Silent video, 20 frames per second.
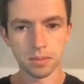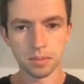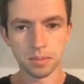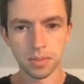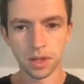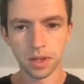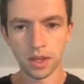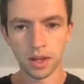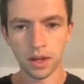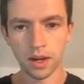it
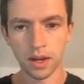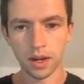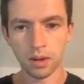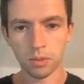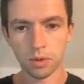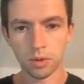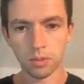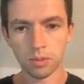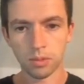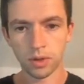been there at
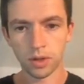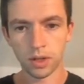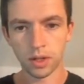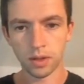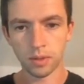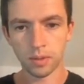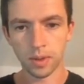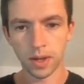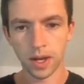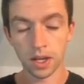one point in
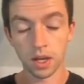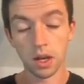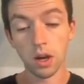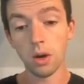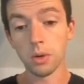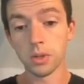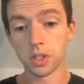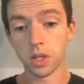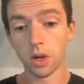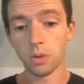the past?
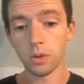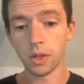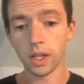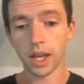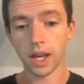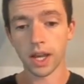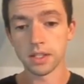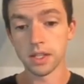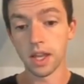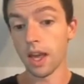Oh, it totally
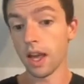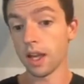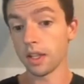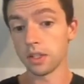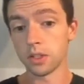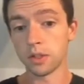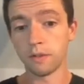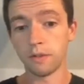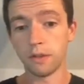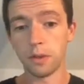has. Yeah,
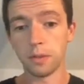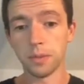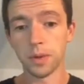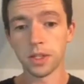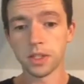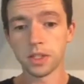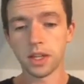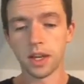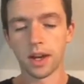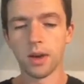just a few
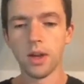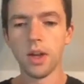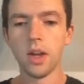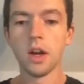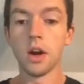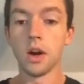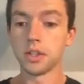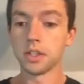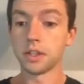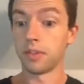months ago.
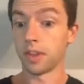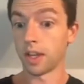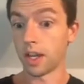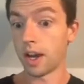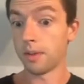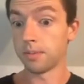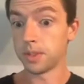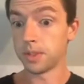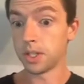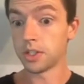On something the
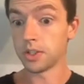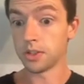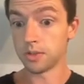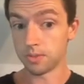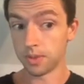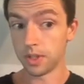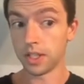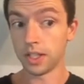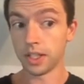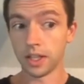competition's
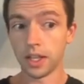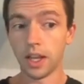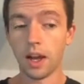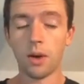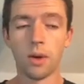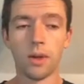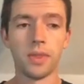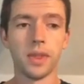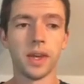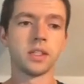really low
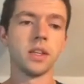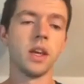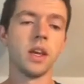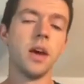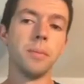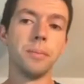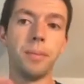on this.